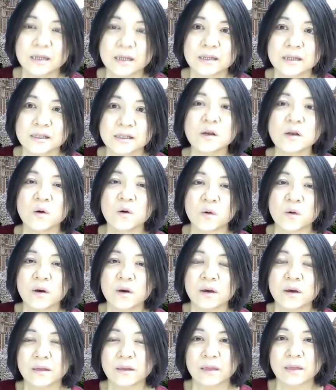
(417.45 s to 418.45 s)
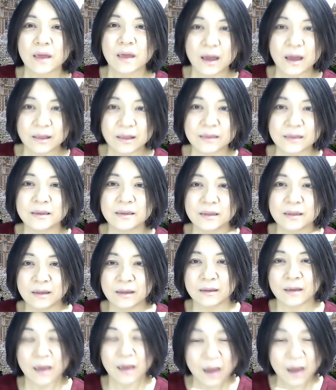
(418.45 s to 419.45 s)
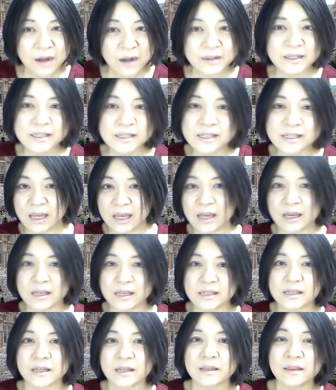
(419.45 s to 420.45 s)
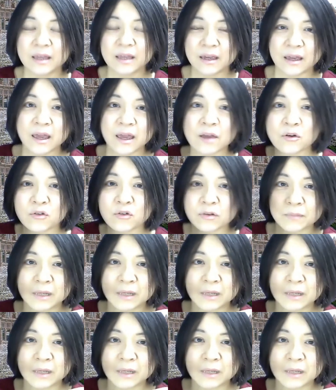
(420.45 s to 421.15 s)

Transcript: So at the early stage, the economic